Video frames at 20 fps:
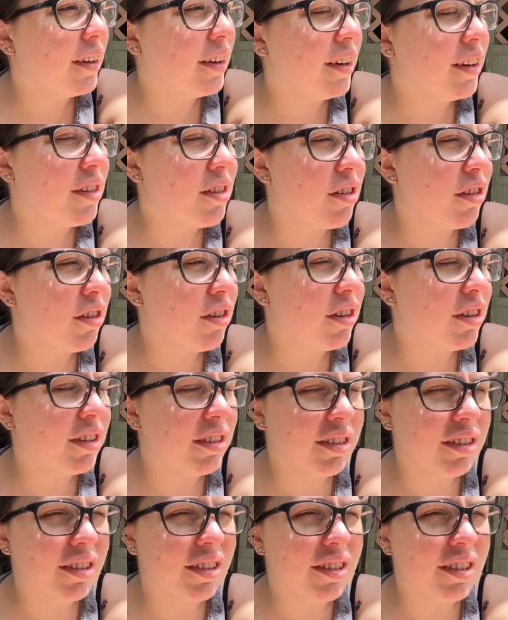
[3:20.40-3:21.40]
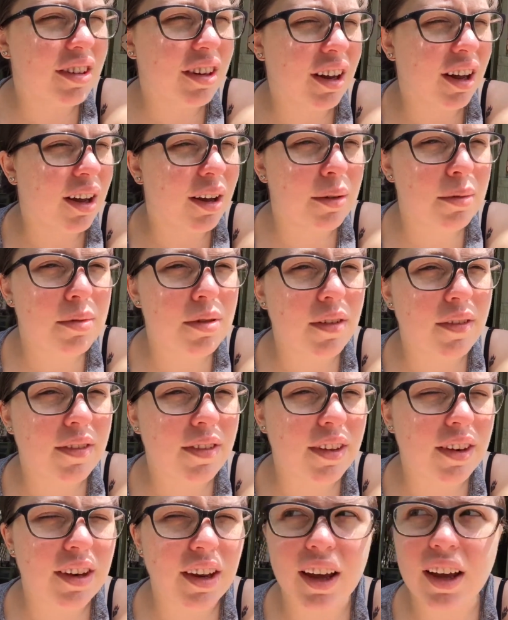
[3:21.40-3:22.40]
in certain times of the
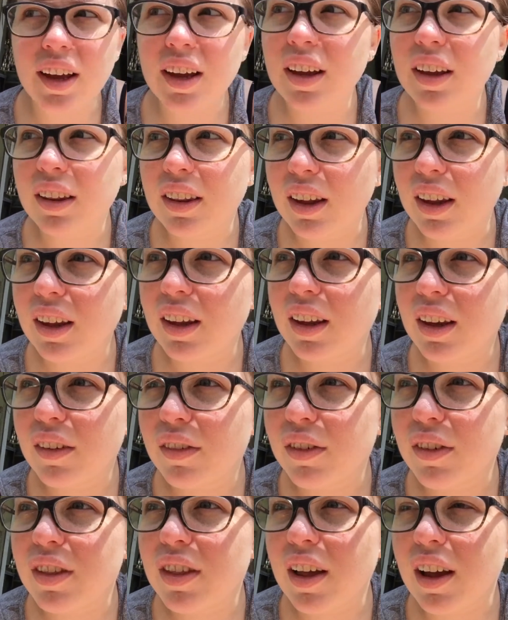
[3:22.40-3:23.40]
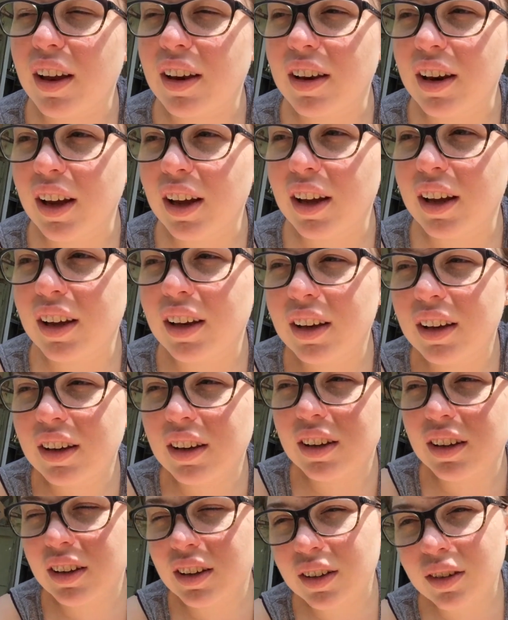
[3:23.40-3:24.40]
day like if it's at night
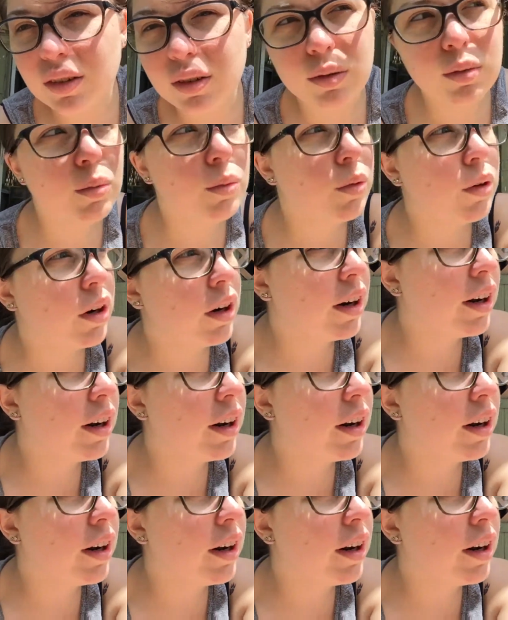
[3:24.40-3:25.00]
where